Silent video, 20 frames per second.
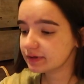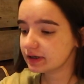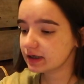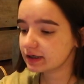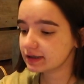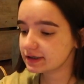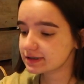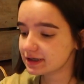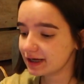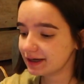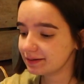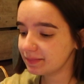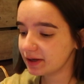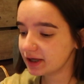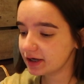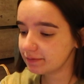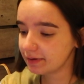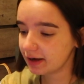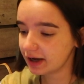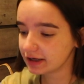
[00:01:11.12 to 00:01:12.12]
because I
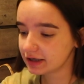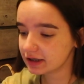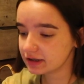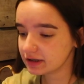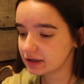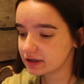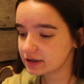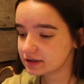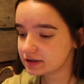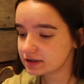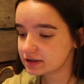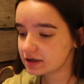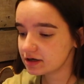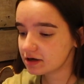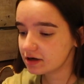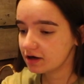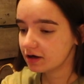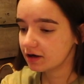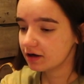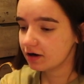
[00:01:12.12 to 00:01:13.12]
made a packing list
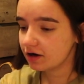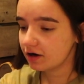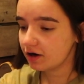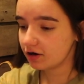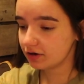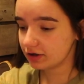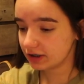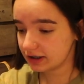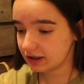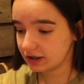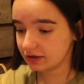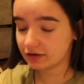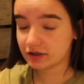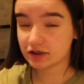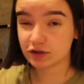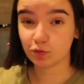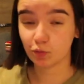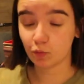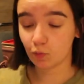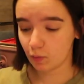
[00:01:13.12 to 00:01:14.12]
on here
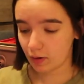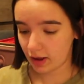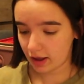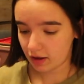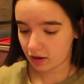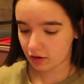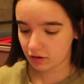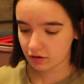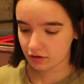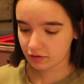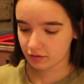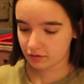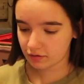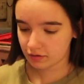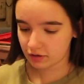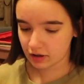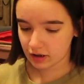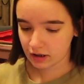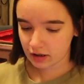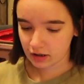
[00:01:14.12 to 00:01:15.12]
as well.
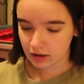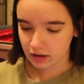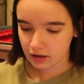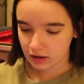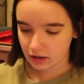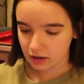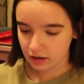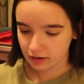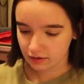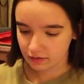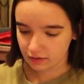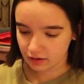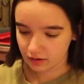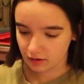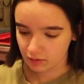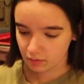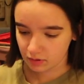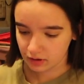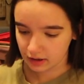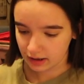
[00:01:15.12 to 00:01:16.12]
I think
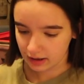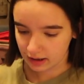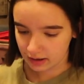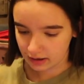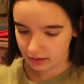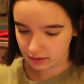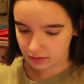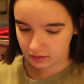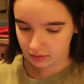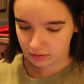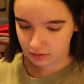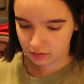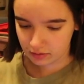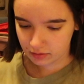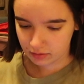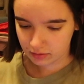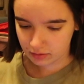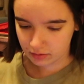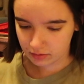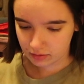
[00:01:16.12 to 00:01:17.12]
I want to add
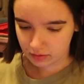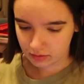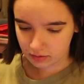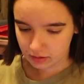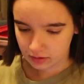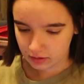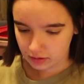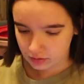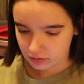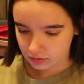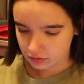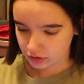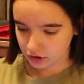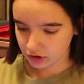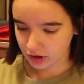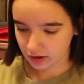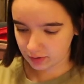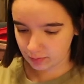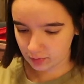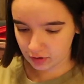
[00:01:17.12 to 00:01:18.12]

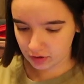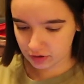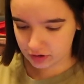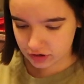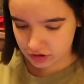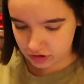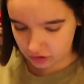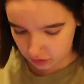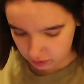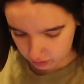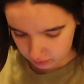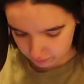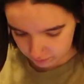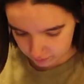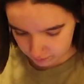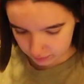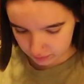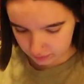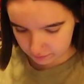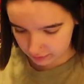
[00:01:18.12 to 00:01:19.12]
check marks to all of
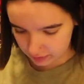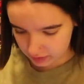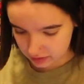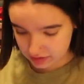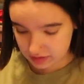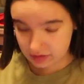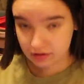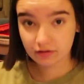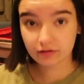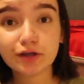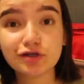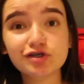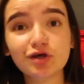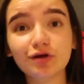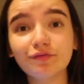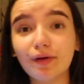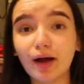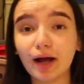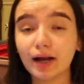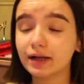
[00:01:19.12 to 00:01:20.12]
them really fast. So
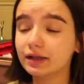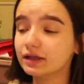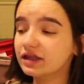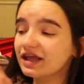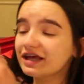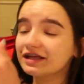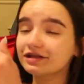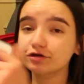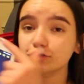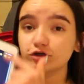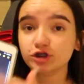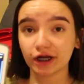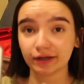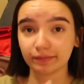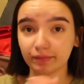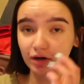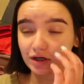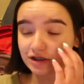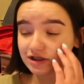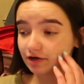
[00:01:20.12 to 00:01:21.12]
I've added like little check
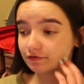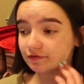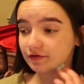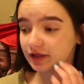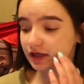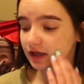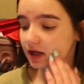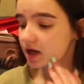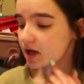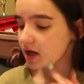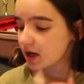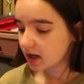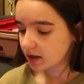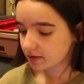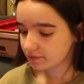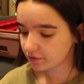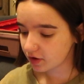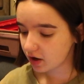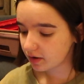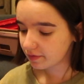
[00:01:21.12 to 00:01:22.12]
marks to everything,
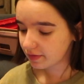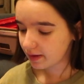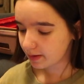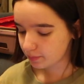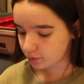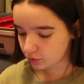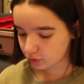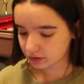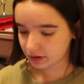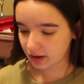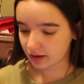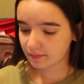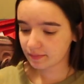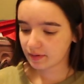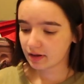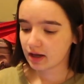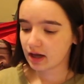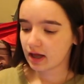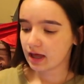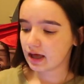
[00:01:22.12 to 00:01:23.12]
and I've got that pulled
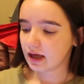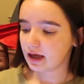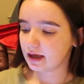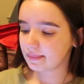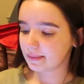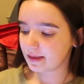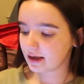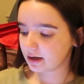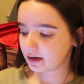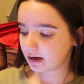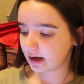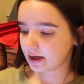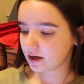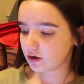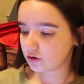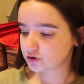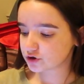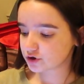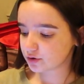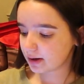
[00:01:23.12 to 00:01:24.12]
up. And then I
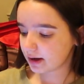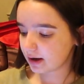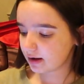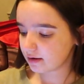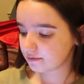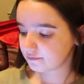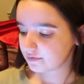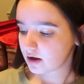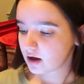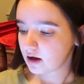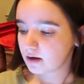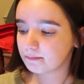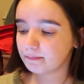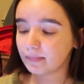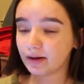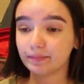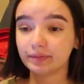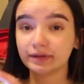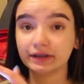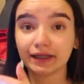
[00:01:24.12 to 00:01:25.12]
also have
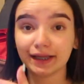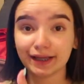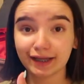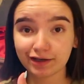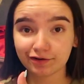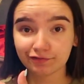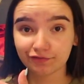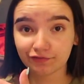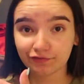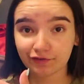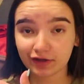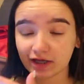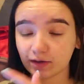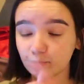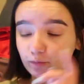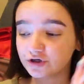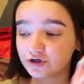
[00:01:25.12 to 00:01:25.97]
my plain fit,